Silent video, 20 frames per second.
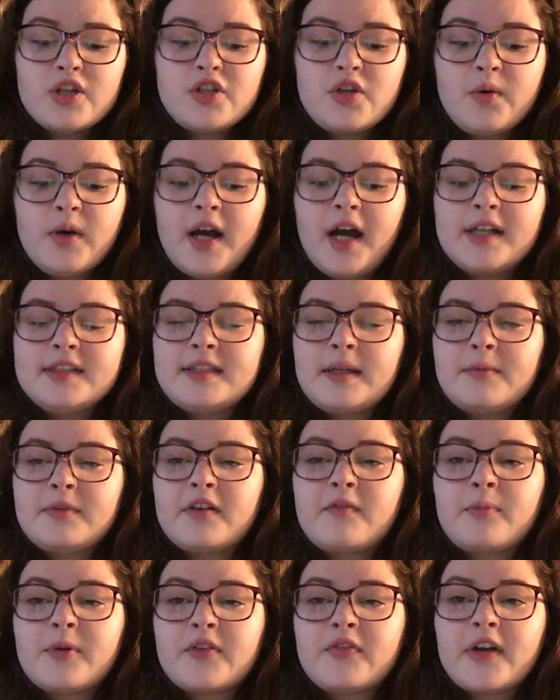to a
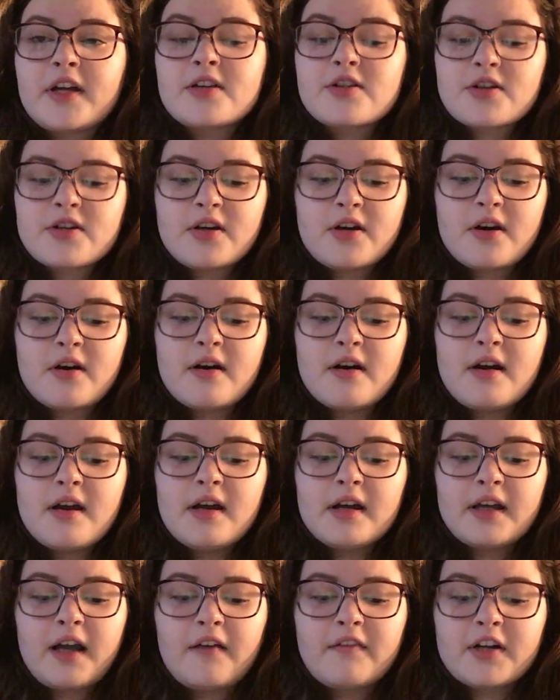concept of professional
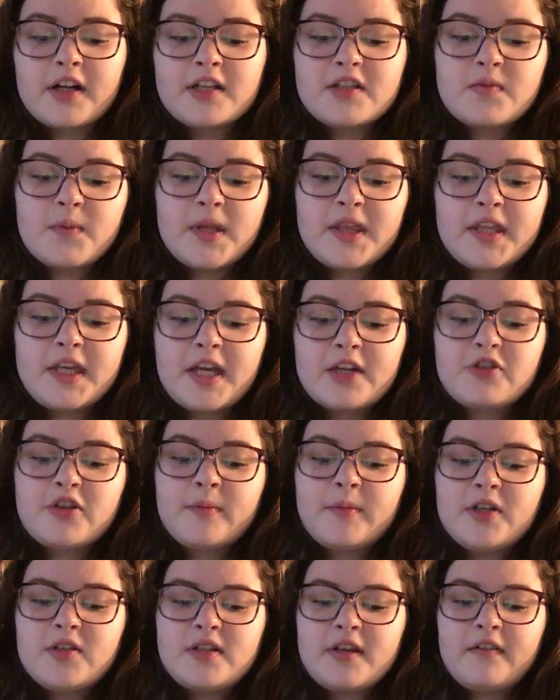governance with the
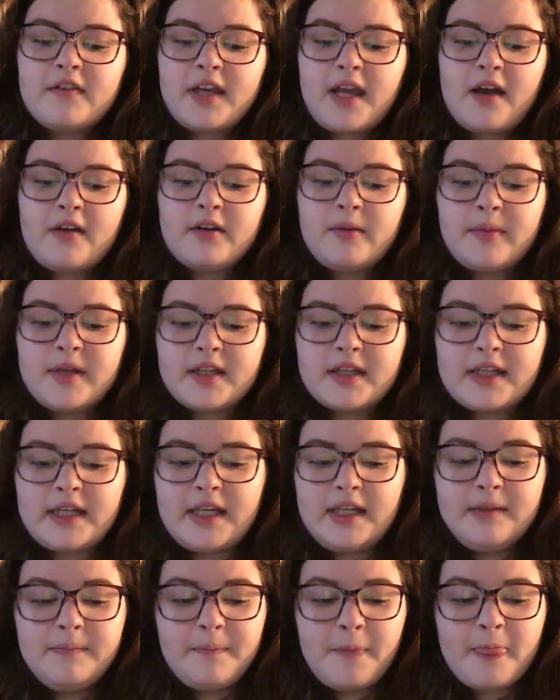attributes of
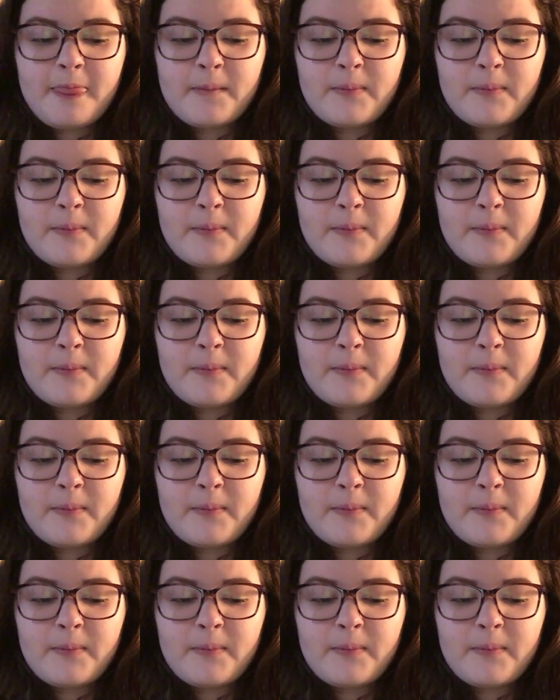accountability,